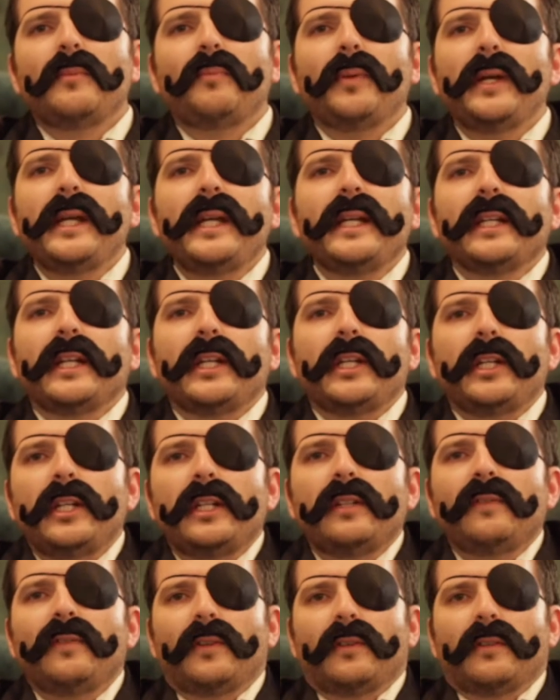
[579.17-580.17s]
Being
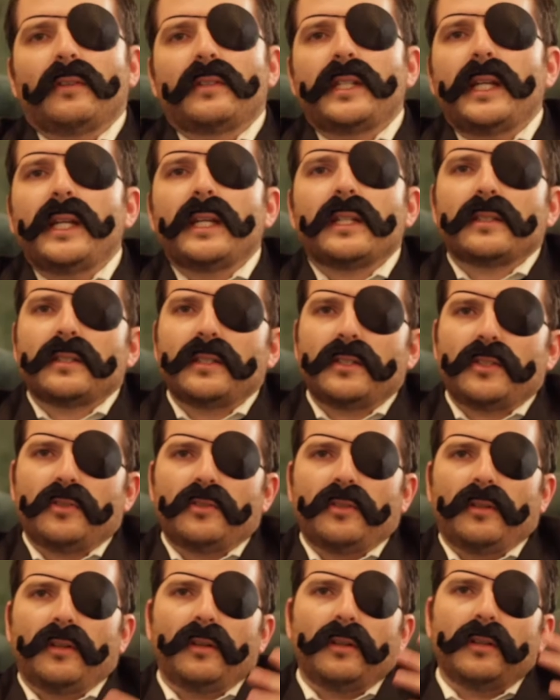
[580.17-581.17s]
evil takes its
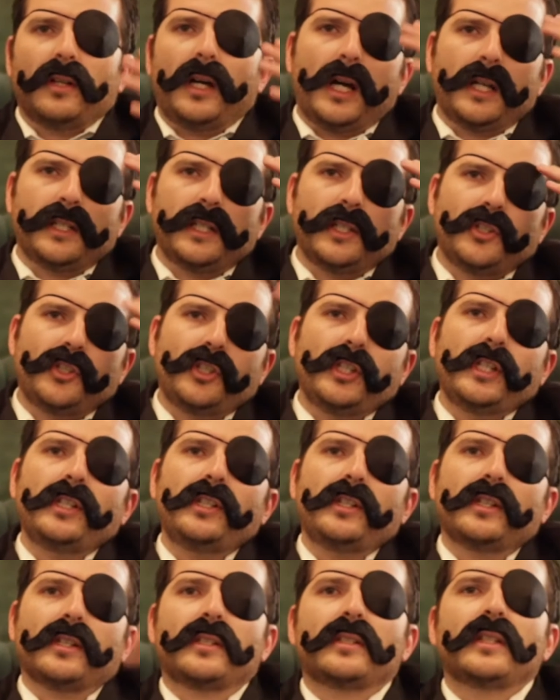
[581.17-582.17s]
toll on a
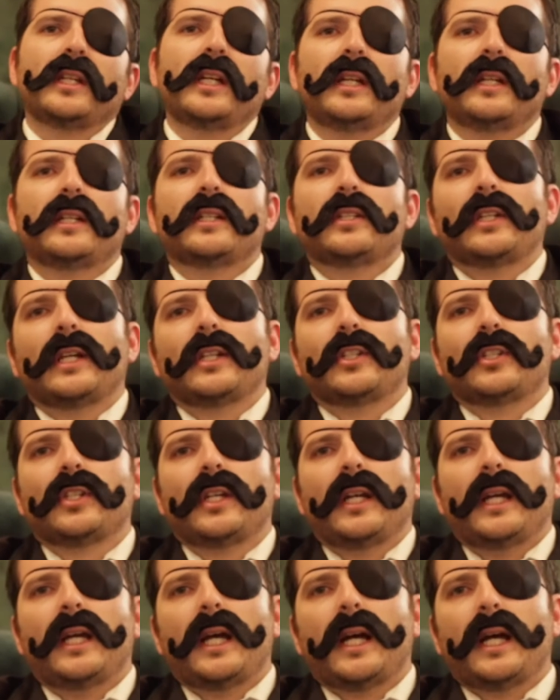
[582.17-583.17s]
genius
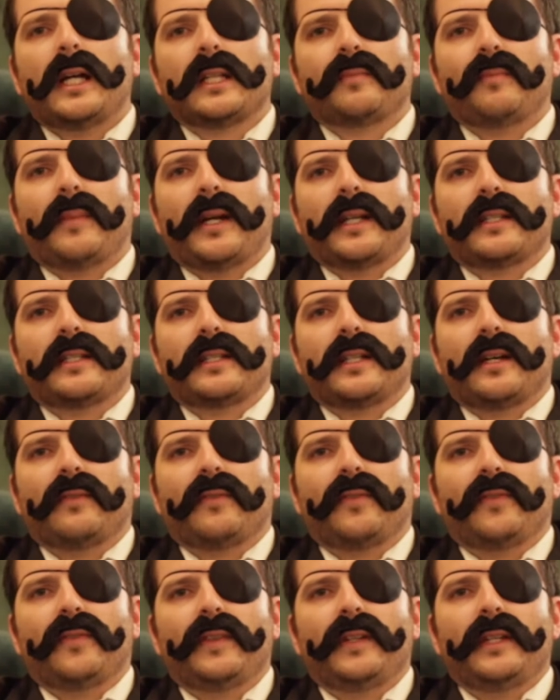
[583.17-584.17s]
such as
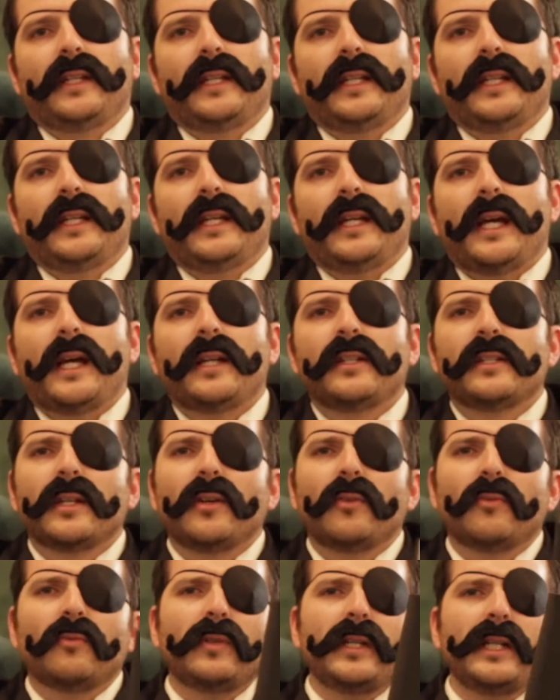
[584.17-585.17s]
myself. And
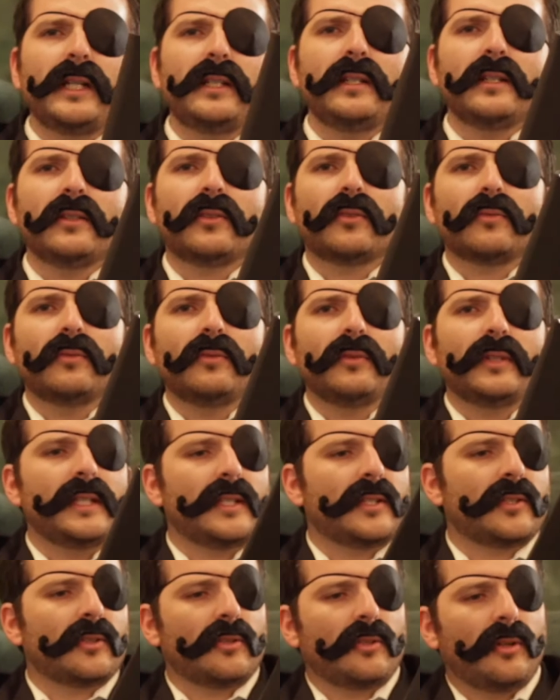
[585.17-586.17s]
reading through
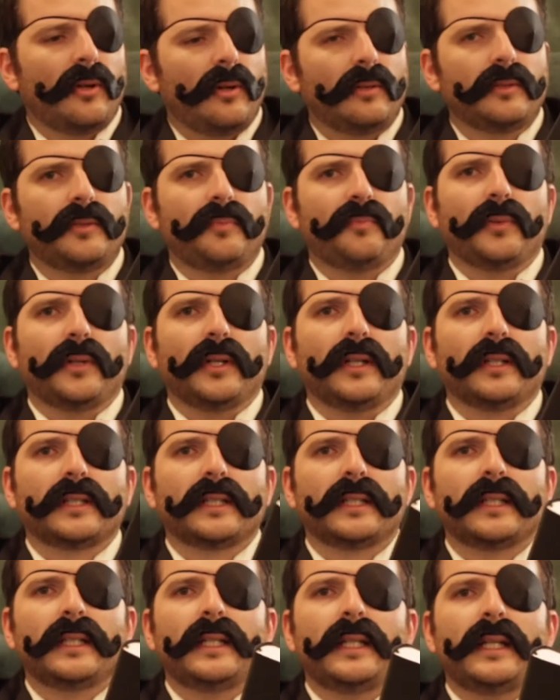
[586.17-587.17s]
this code book
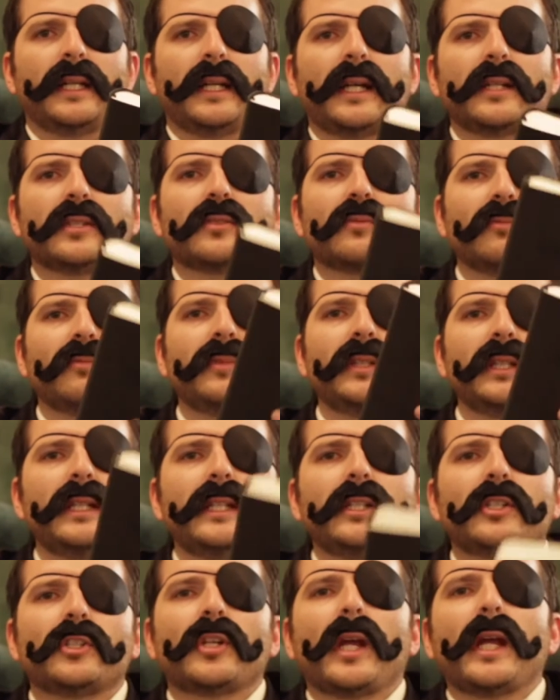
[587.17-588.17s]
has
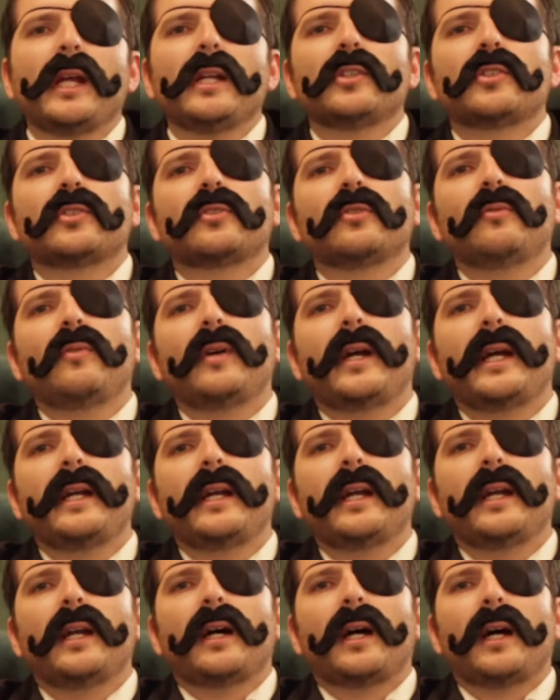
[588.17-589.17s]
really changed the way
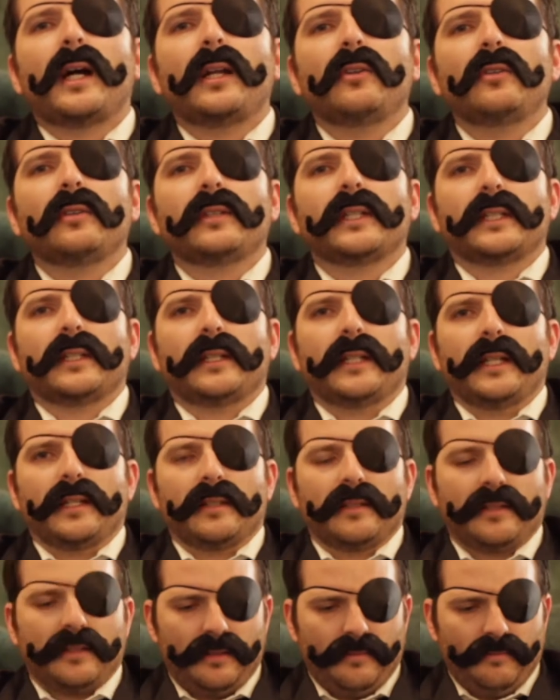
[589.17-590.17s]
I look at
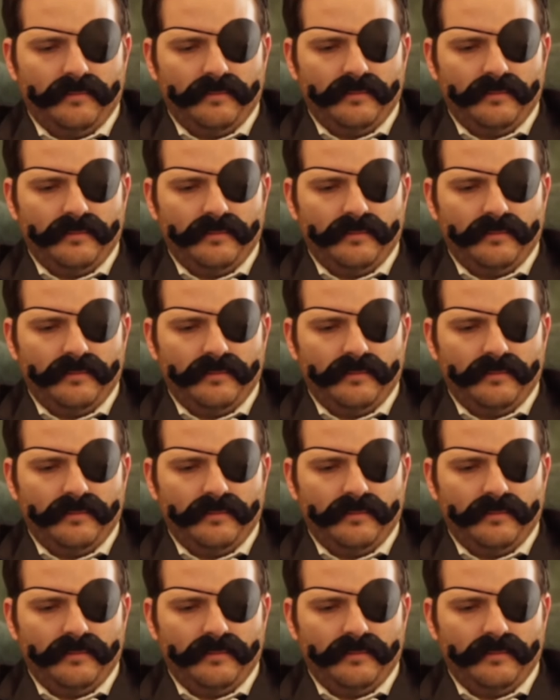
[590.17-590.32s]
things.